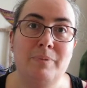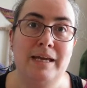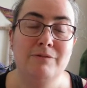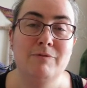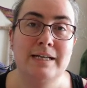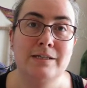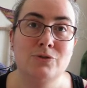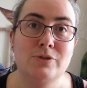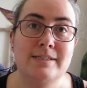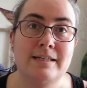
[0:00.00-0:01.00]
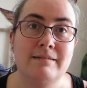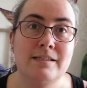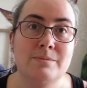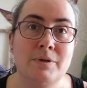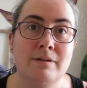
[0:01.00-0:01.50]
been really interesting
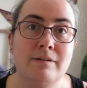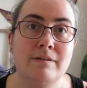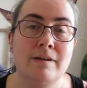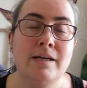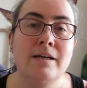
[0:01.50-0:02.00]
this month.